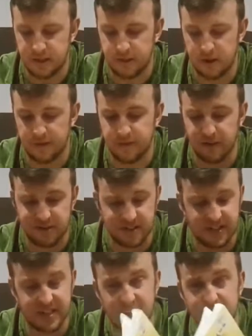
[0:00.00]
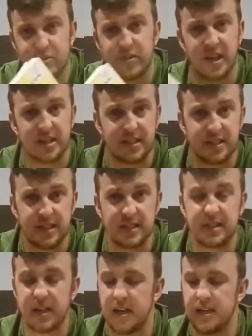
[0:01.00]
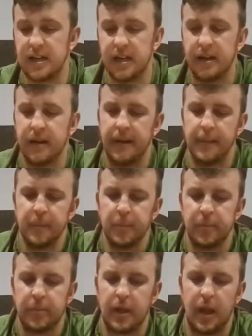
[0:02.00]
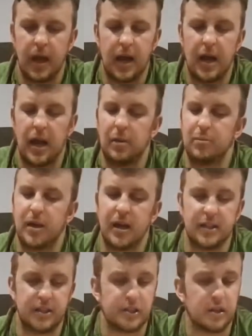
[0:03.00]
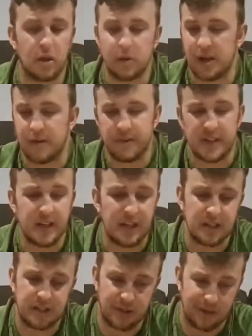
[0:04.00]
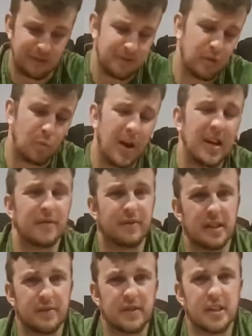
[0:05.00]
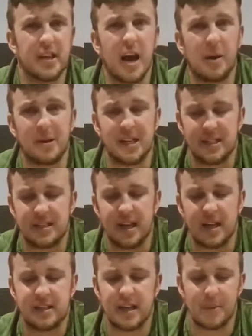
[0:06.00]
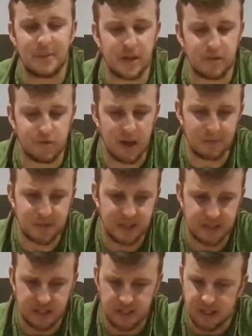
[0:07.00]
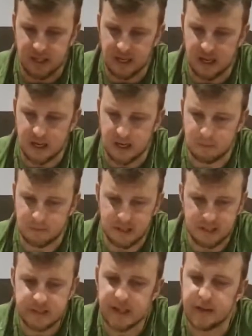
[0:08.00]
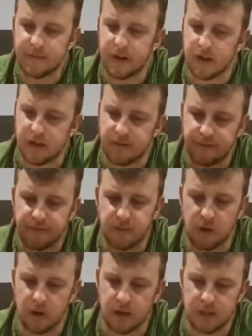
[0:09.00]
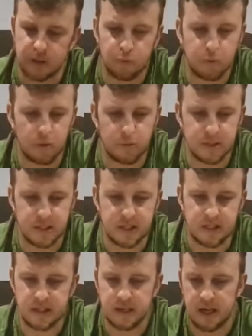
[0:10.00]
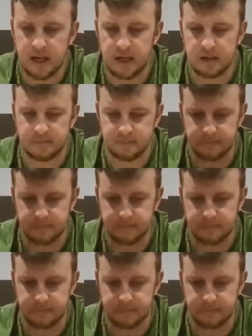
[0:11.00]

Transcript: 31st and 10th, 2016. I just log everything. So the weight I've lifted, how many sets, how many reps. Let's see if I can find what we did today.